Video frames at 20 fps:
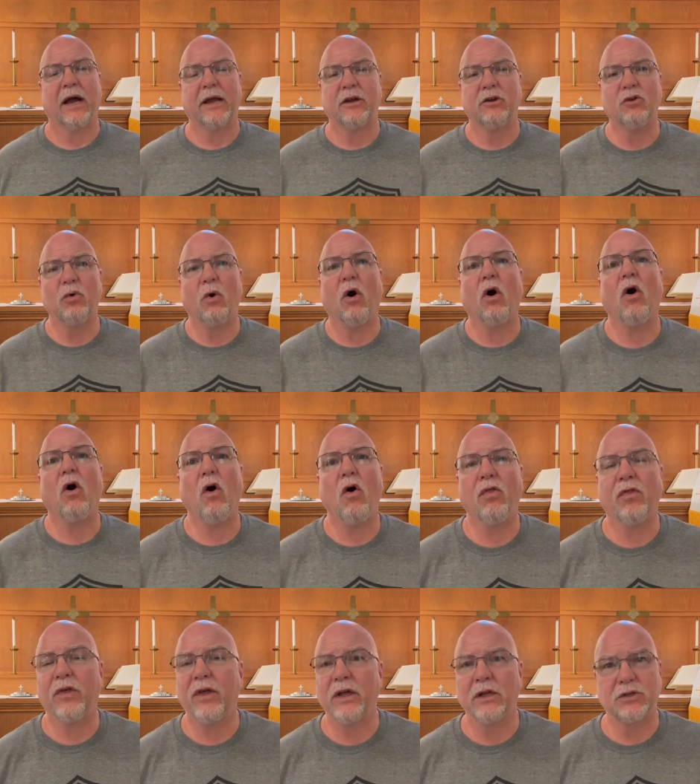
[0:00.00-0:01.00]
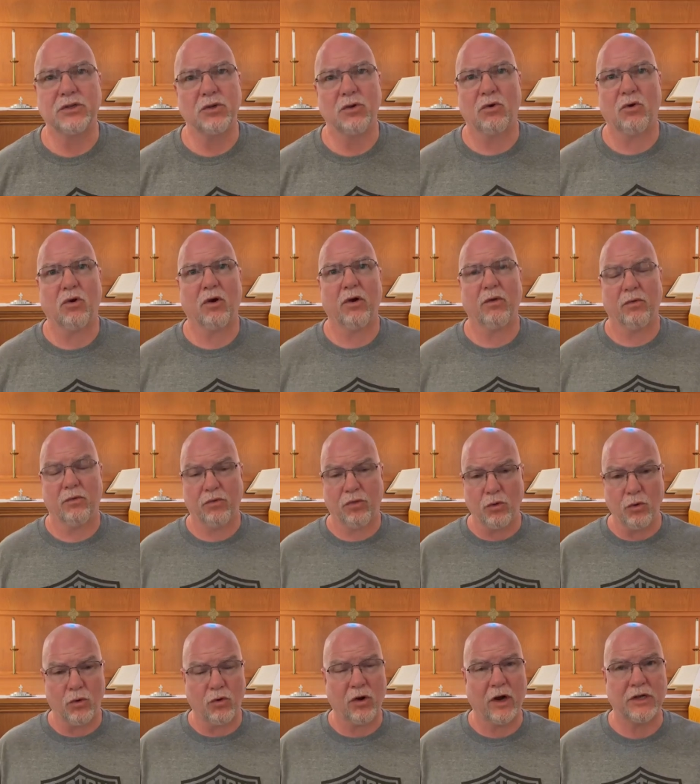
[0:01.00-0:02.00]
I can do all things
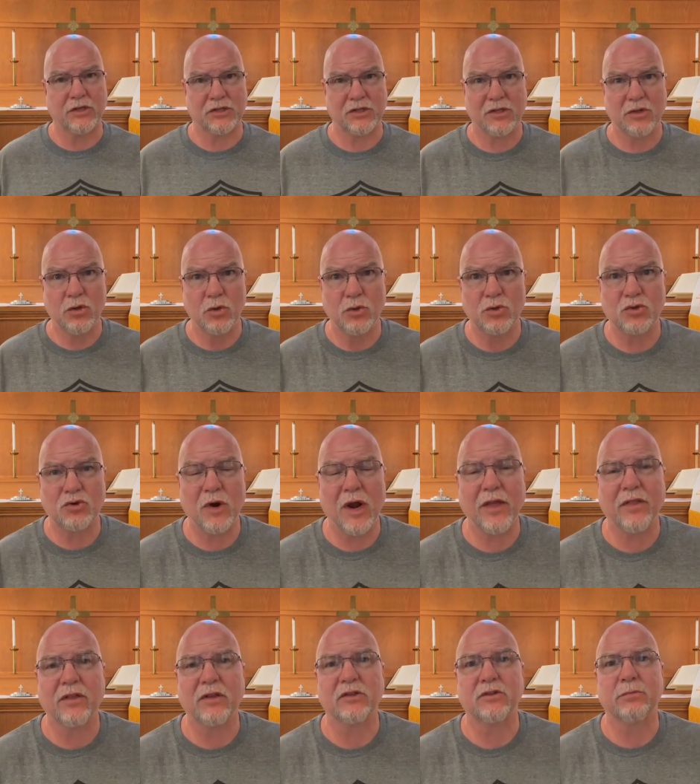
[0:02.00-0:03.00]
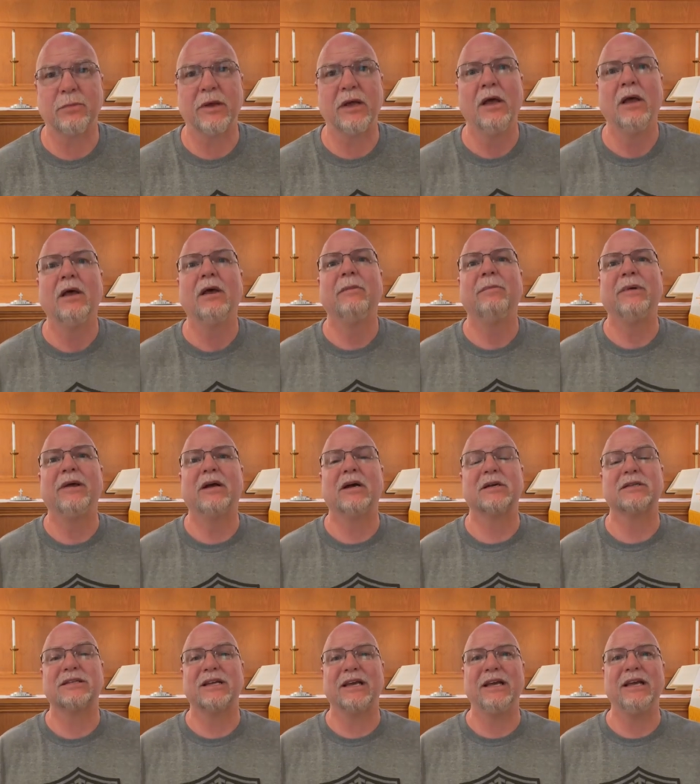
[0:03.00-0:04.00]
through Christ who strengthens me
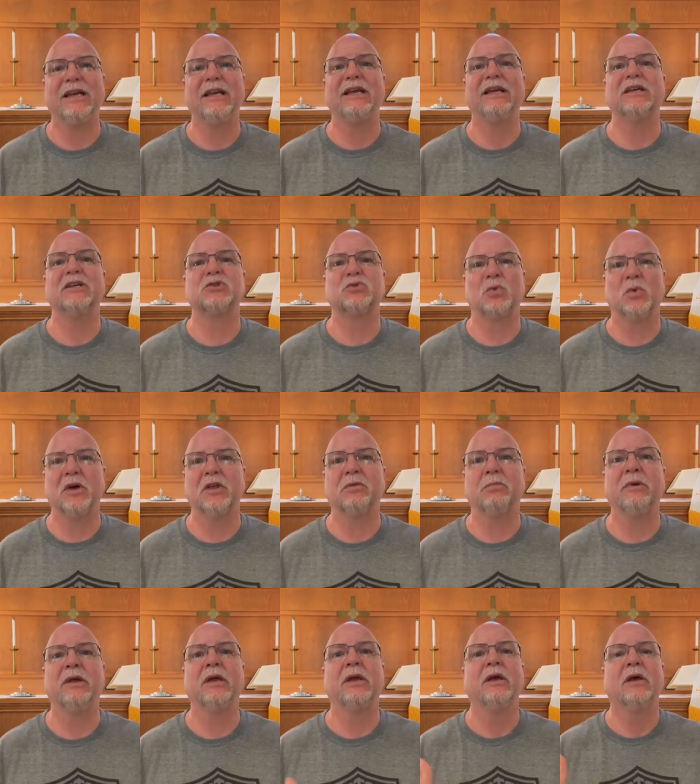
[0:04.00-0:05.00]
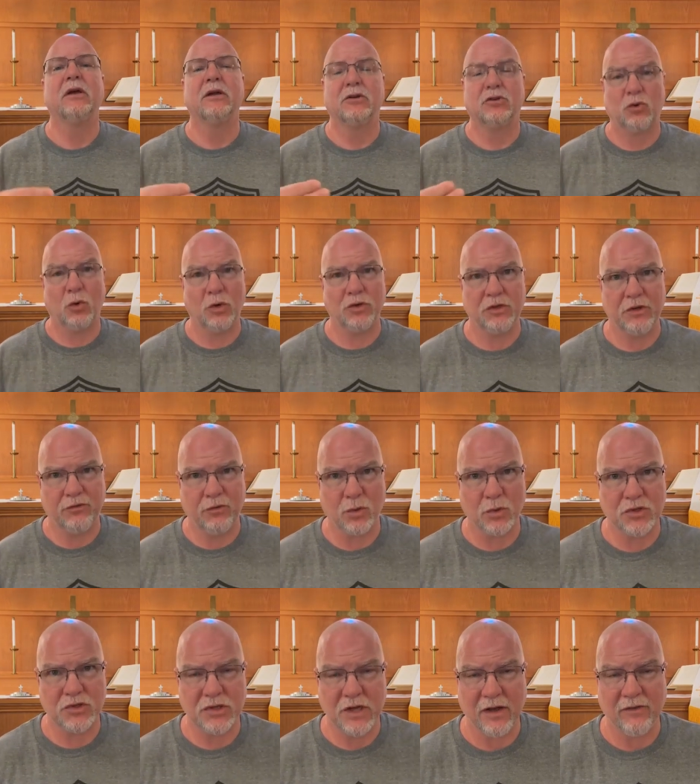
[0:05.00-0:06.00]
because he is with me
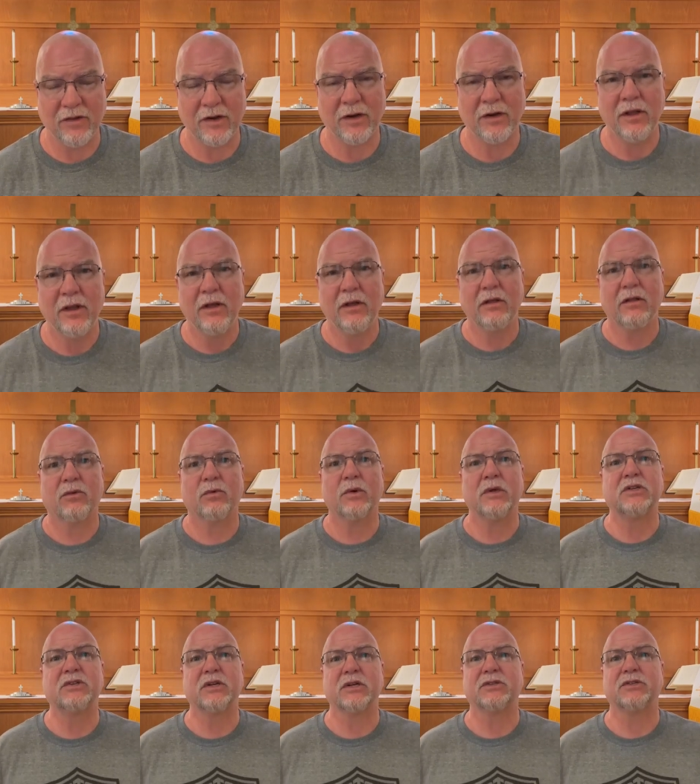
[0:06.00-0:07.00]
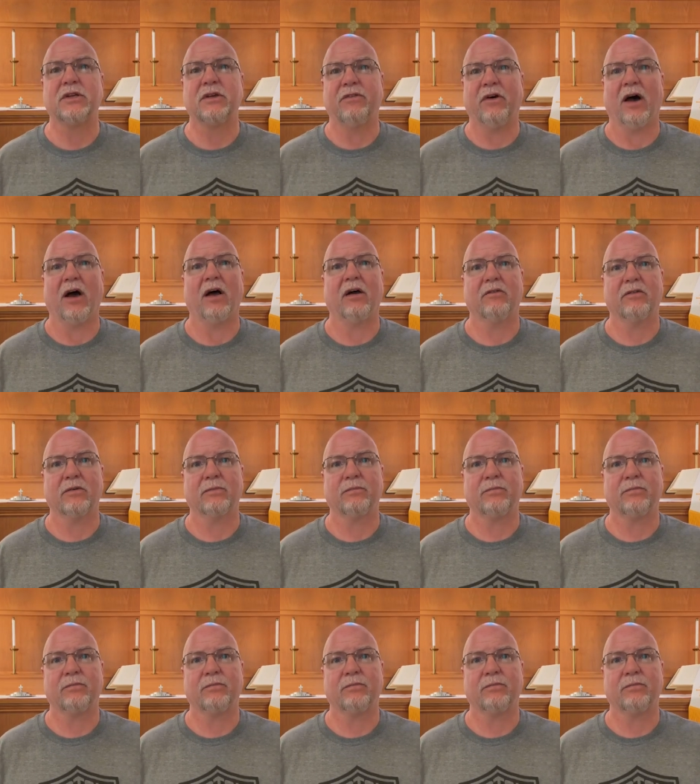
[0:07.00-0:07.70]
24 7, 365.